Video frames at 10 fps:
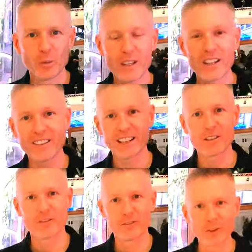We are
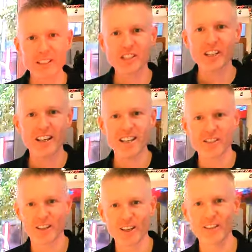at Fully
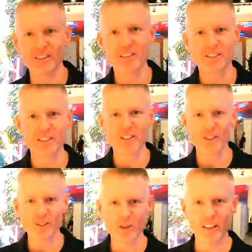Charged live in Sydney,
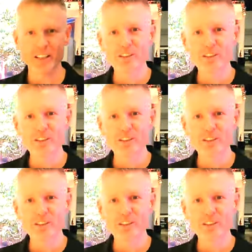Australia.